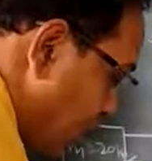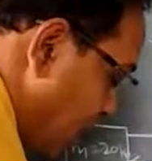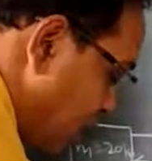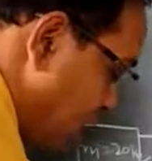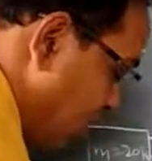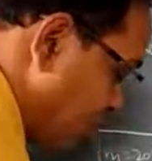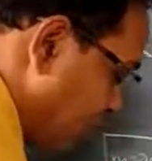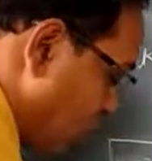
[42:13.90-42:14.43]
by
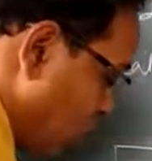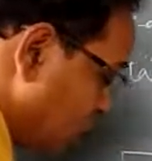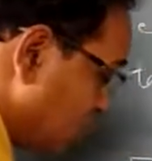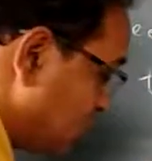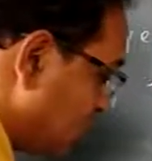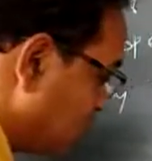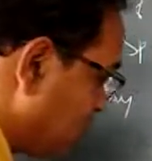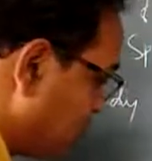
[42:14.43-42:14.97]
m. What
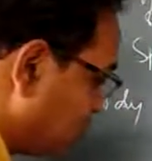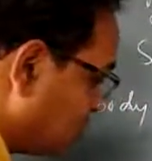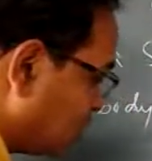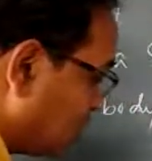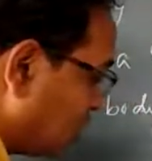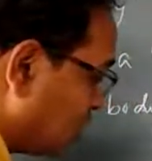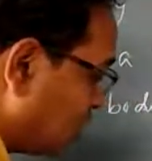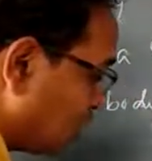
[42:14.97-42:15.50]
is m is
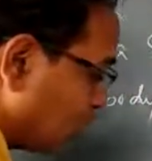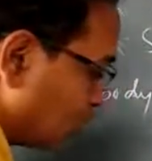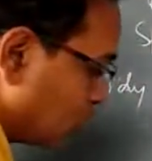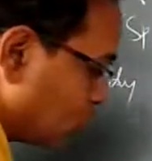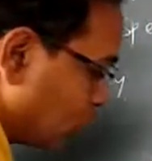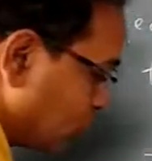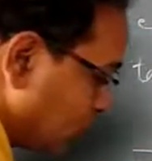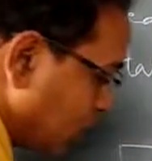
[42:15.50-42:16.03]
here?
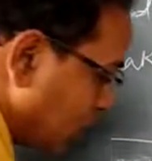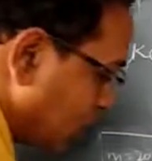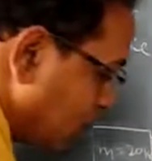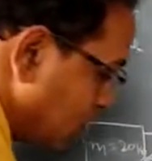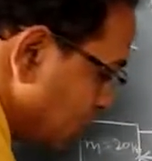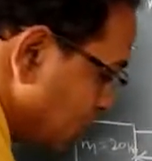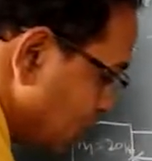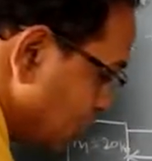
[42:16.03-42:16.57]
20
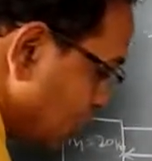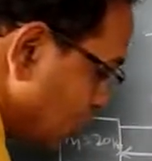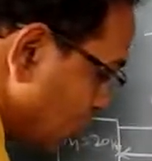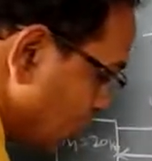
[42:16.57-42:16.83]
kg. So